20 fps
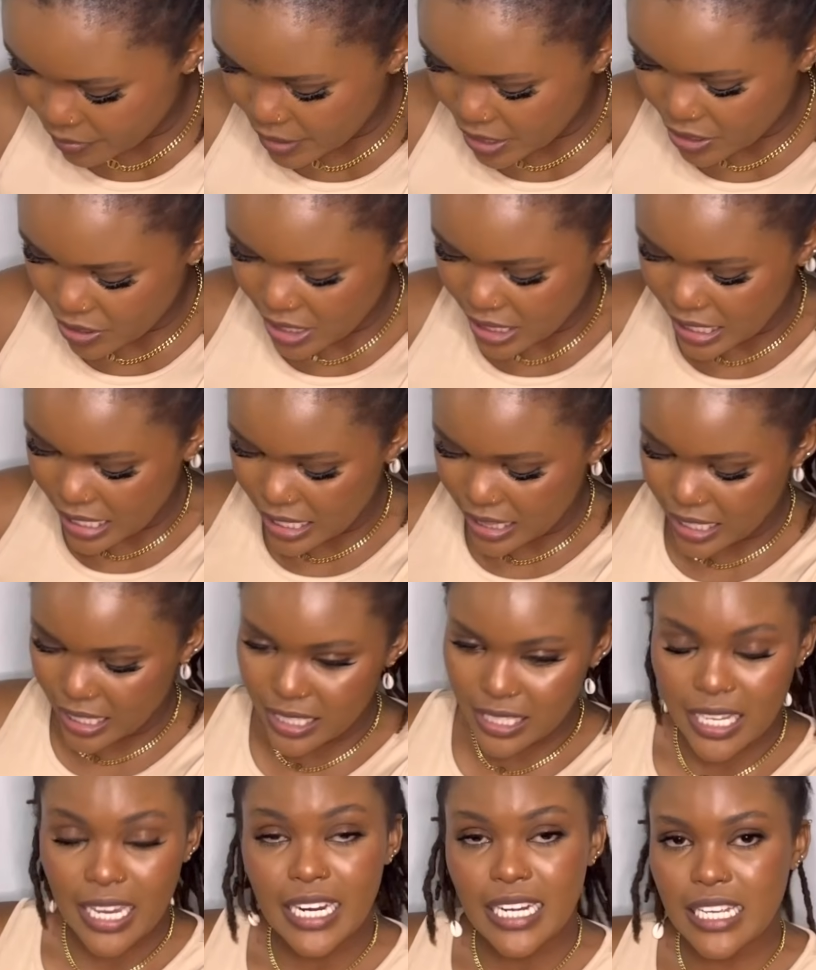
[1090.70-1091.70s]
I don't think
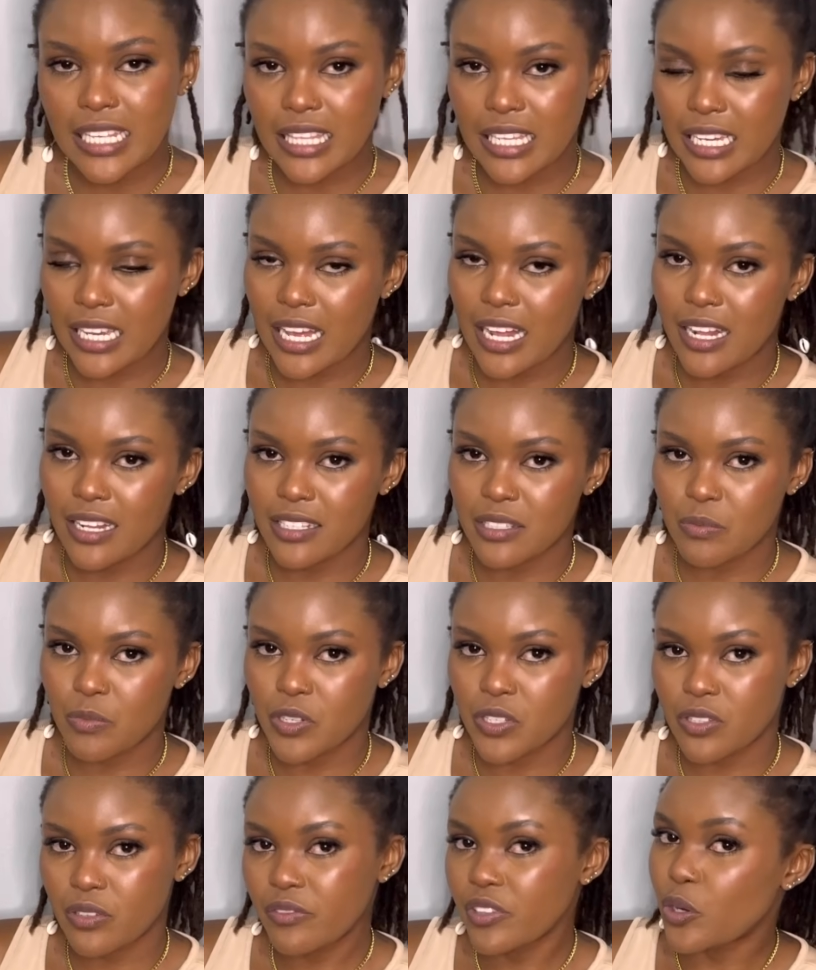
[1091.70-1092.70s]
there's anything else.
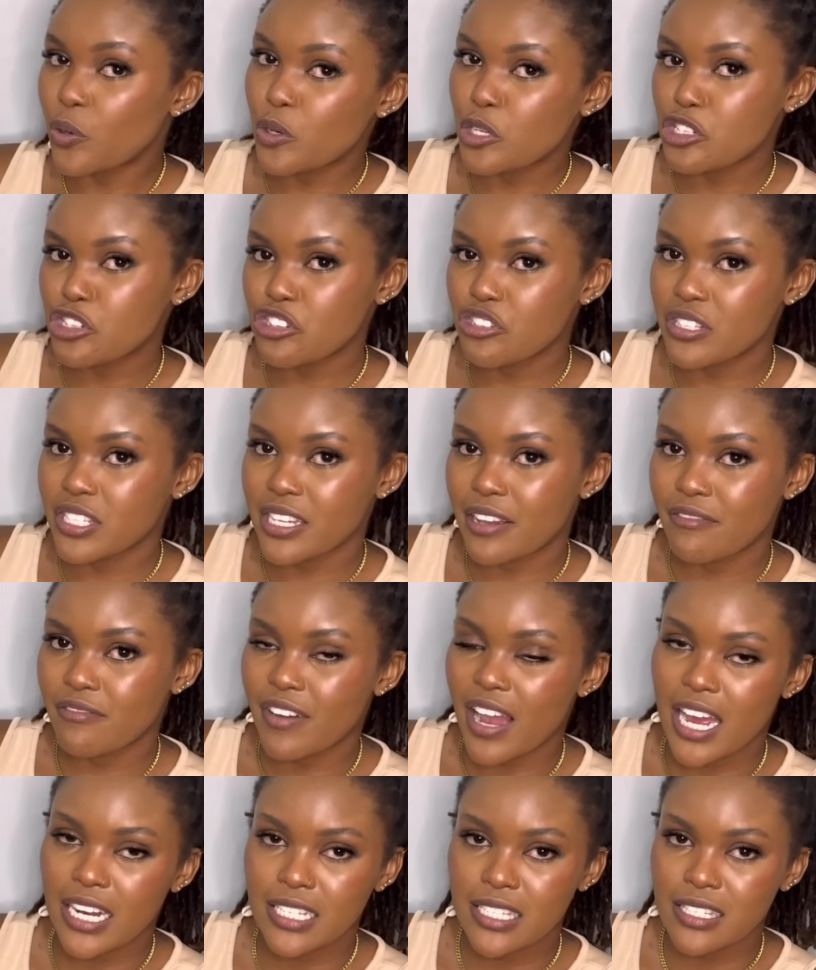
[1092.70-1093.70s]
Most of the questions I've
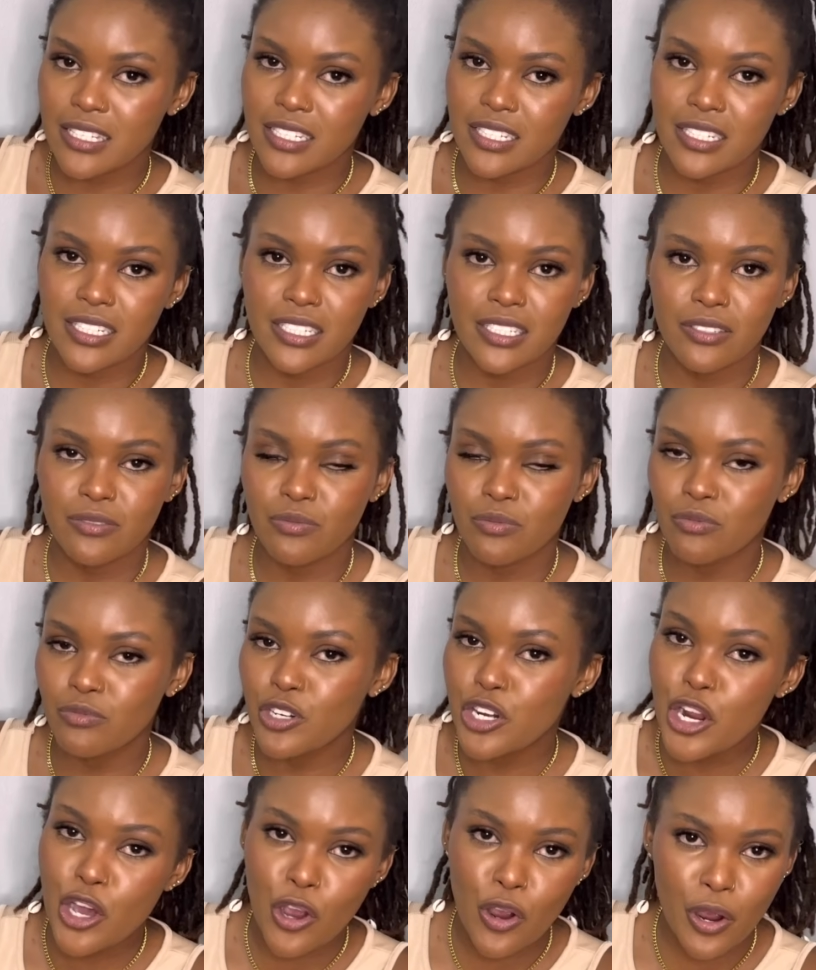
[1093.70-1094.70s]
answered.
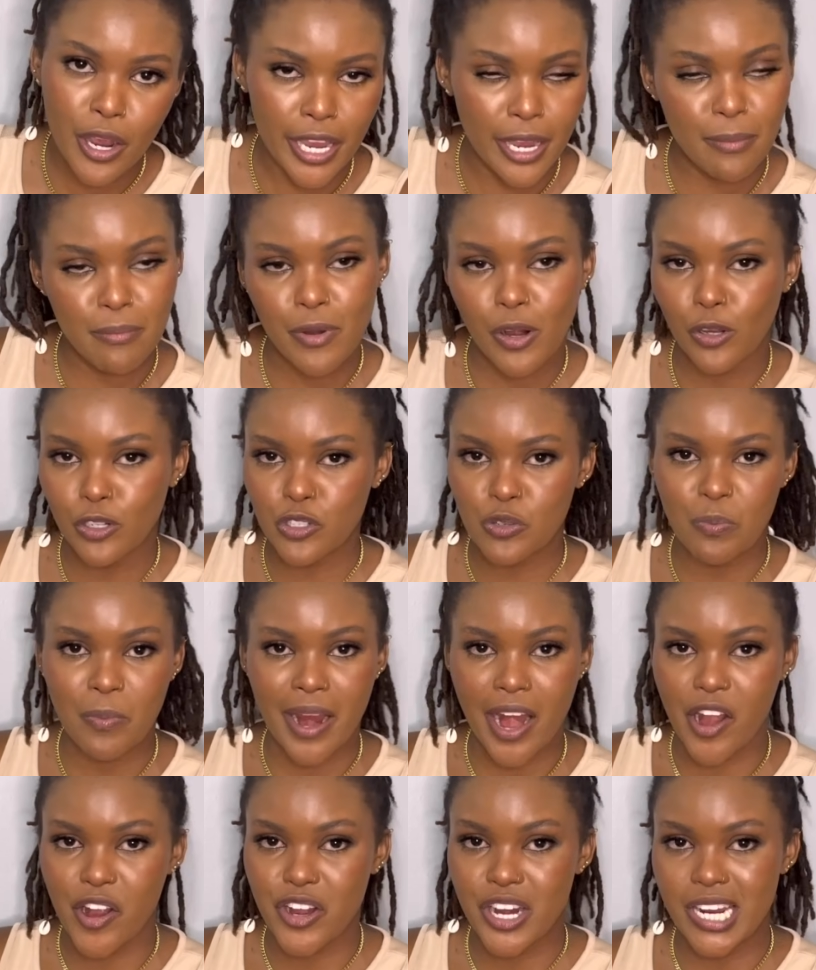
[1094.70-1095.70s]
No, I am not
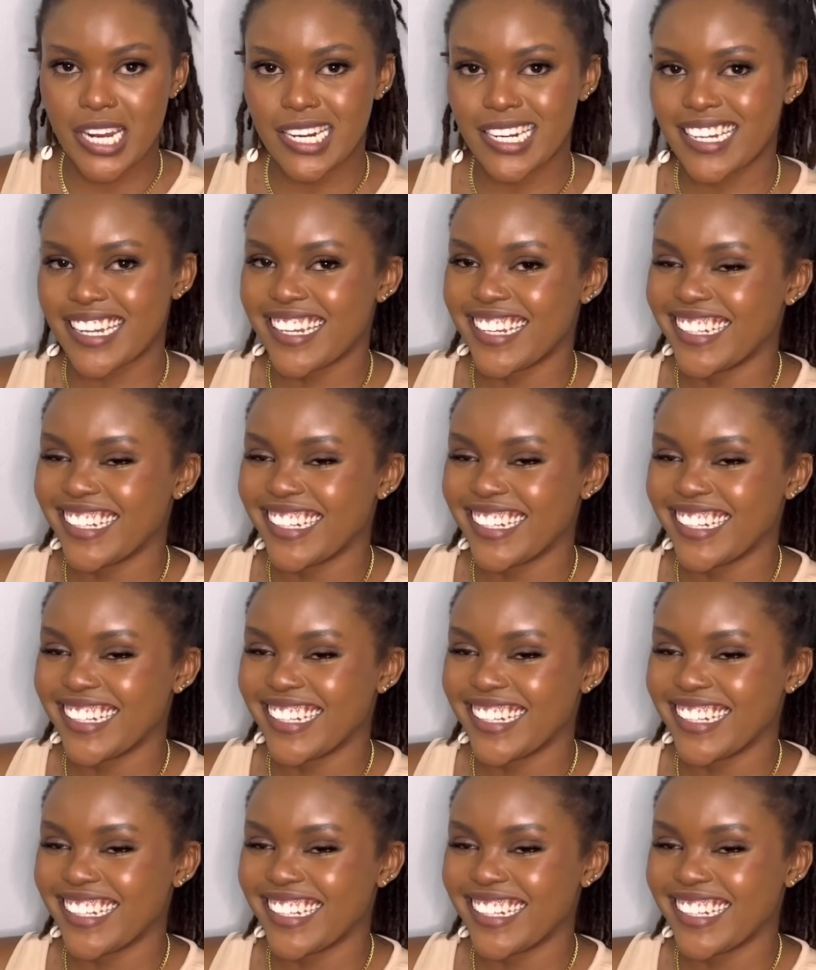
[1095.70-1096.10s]
married.